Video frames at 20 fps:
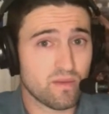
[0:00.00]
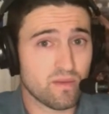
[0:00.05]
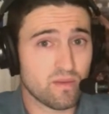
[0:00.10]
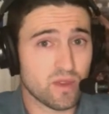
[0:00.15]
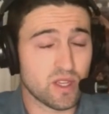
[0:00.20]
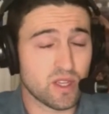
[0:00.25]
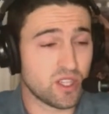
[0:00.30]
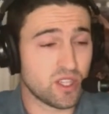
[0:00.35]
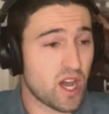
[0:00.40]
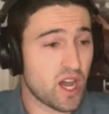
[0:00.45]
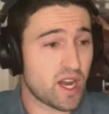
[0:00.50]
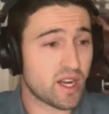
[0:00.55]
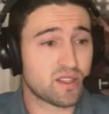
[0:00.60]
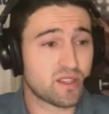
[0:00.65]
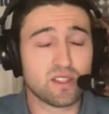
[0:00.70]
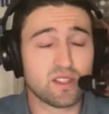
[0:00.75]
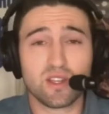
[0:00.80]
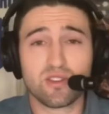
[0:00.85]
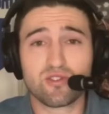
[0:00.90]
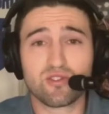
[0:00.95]
because
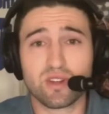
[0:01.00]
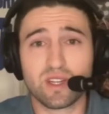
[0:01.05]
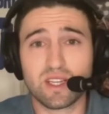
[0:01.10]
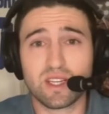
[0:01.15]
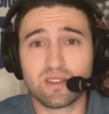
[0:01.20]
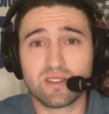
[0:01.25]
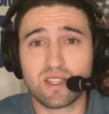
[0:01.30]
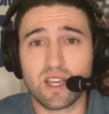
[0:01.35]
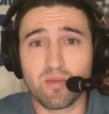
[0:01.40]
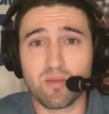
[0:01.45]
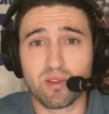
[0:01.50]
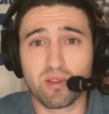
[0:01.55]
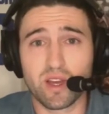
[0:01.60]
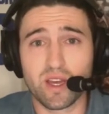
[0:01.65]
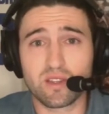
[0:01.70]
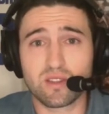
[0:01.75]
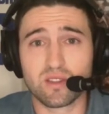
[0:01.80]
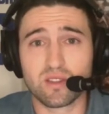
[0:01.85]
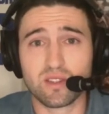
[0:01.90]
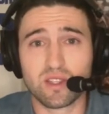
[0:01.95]
Giannis's injury didn't take
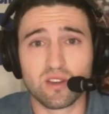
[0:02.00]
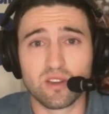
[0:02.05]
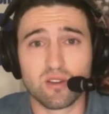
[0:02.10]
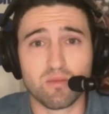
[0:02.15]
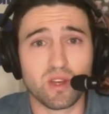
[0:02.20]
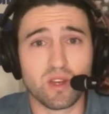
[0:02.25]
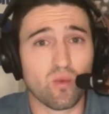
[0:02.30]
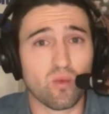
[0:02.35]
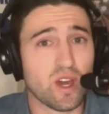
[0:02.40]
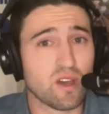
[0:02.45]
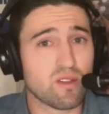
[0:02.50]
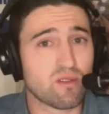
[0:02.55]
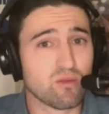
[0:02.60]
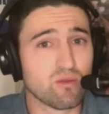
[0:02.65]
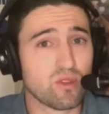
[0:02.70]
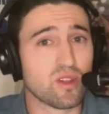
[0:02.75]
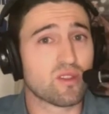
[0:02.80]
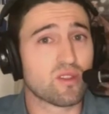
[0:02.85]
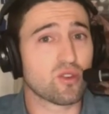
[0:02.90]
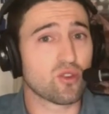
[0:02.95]
place until midway through
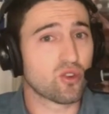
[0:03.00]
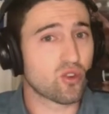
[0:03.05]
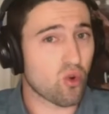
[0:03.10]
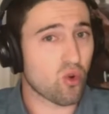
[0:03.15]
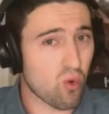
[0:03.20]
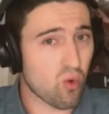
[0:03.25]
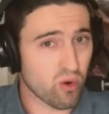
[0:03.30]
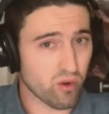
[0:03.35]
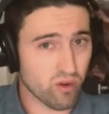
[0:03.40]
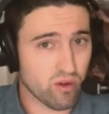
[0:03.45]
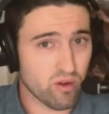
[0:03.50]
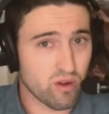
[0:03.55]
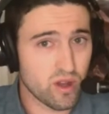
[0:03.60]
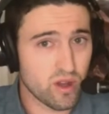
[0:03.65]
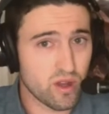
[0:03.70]
the third quarter.